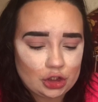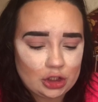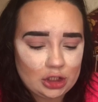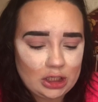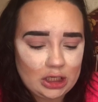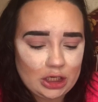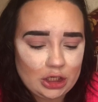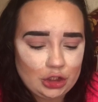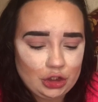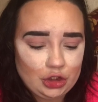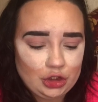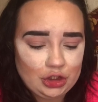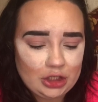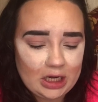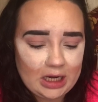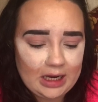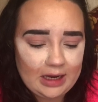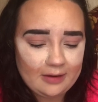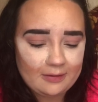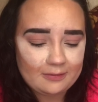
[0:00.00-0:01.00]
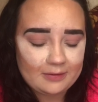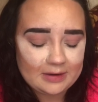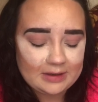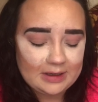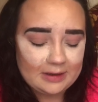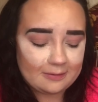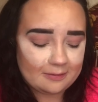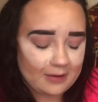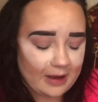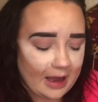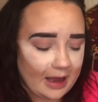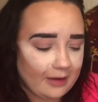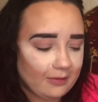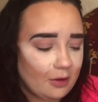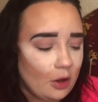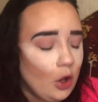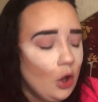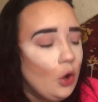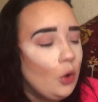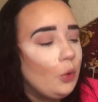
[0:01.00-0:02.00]
the J55,
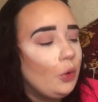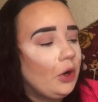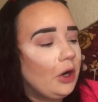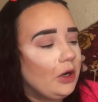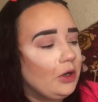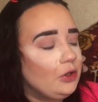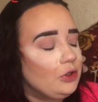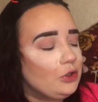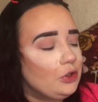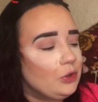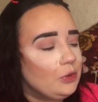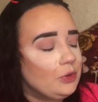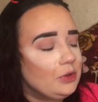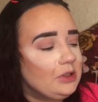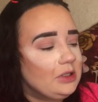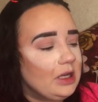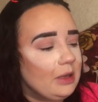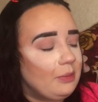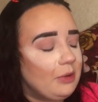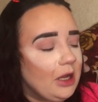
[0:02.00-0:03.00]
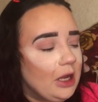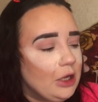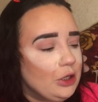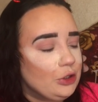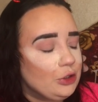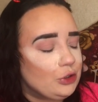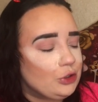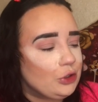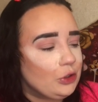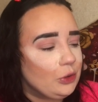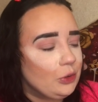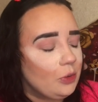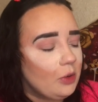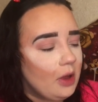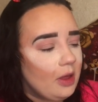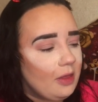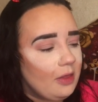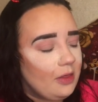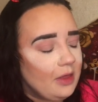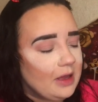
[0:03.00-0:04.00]
we're going to dip into
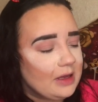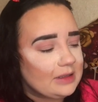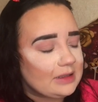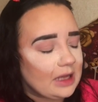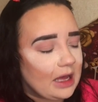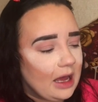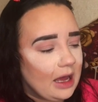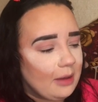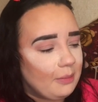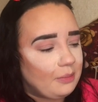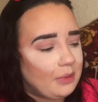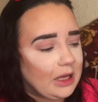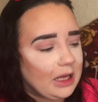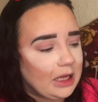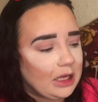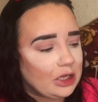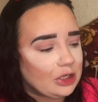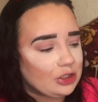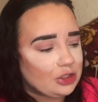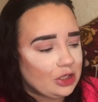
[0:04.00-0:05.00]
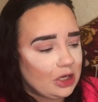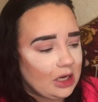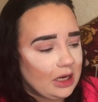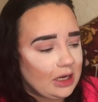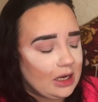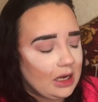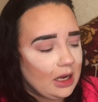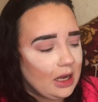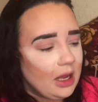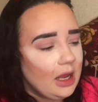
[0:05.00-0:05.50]
this hot pink shade.